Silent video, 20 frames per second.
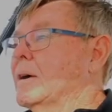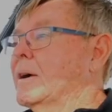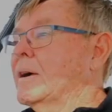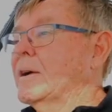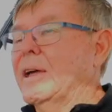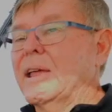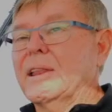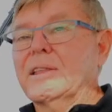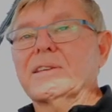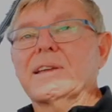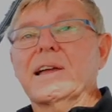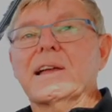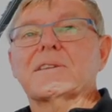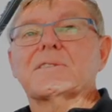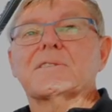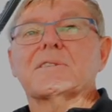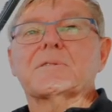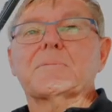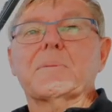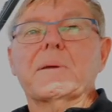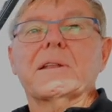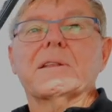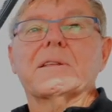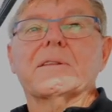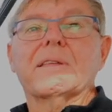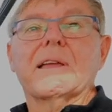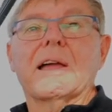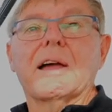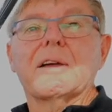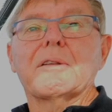I had a chance to speak
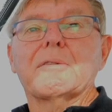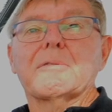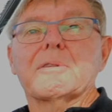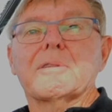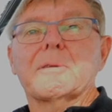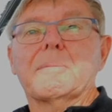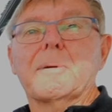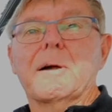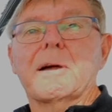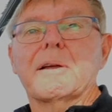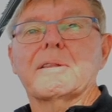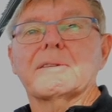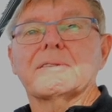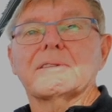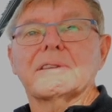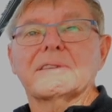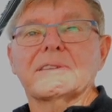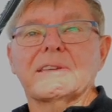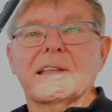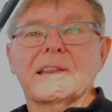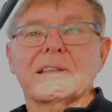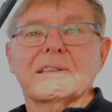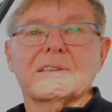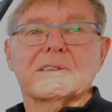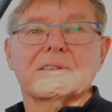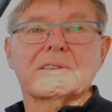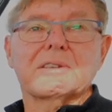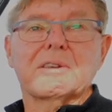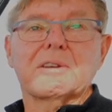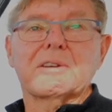to the owner of the boat. As I said, it's
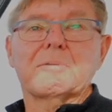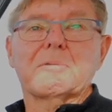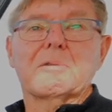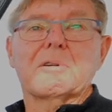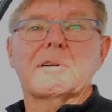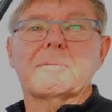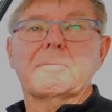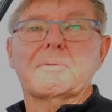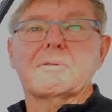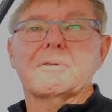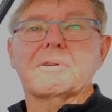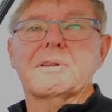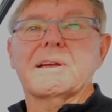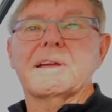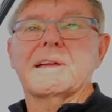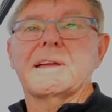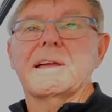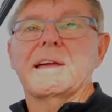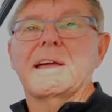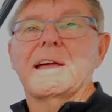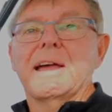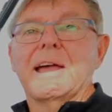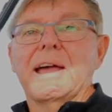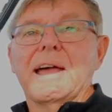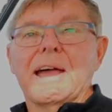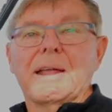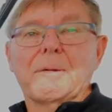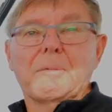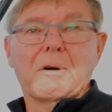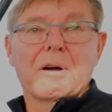his third White Pointer,
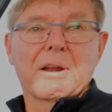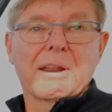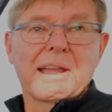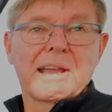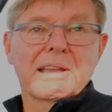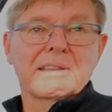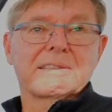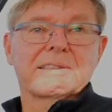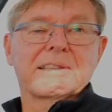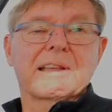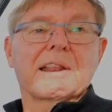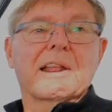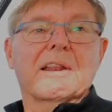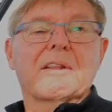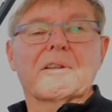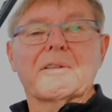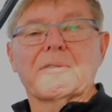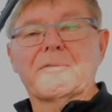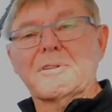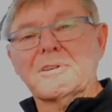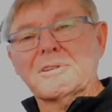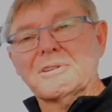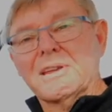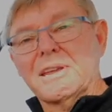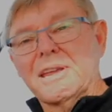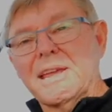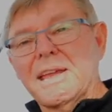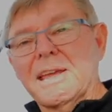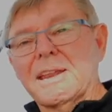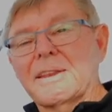and while he hasn't done a lot of
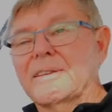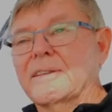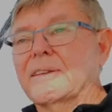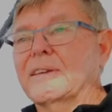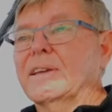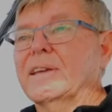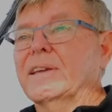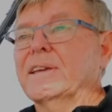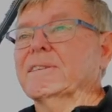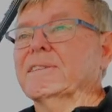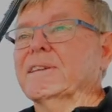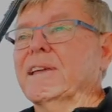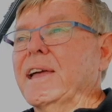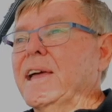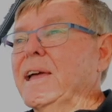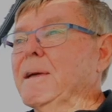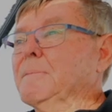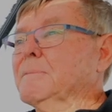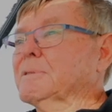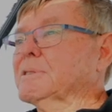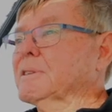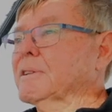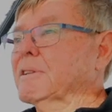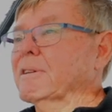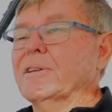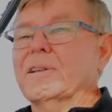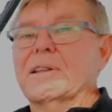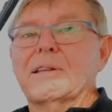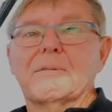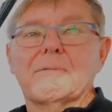fishing yet, he's
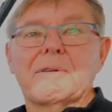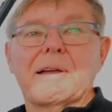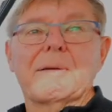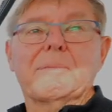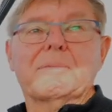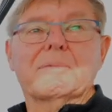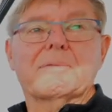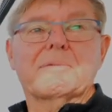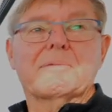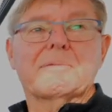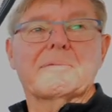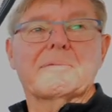absolutely wrapped